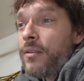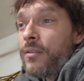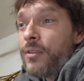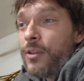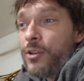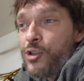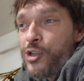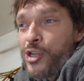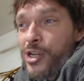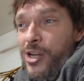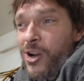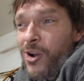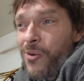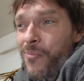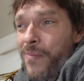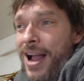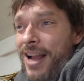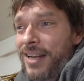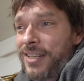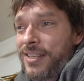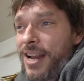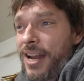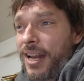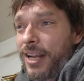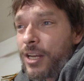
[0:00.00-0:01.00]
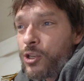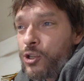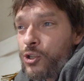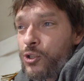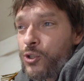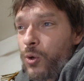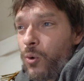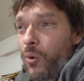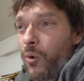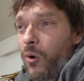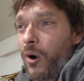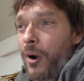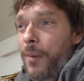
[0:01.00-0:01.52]
the geomagnetic
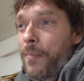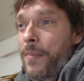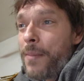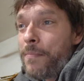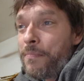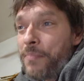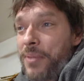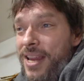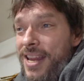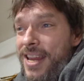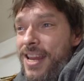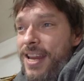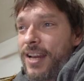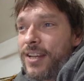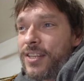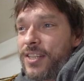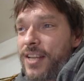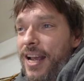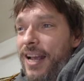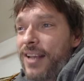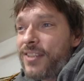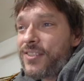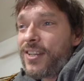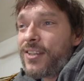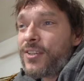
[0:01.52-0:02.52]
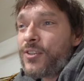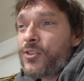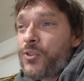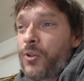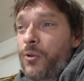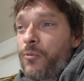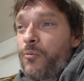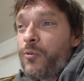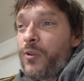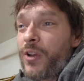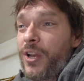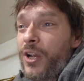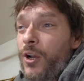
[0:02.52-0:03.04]
storm peaked as a
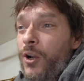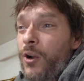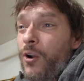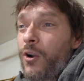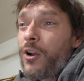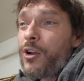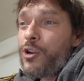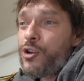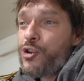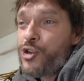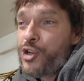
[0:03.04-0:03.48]
severe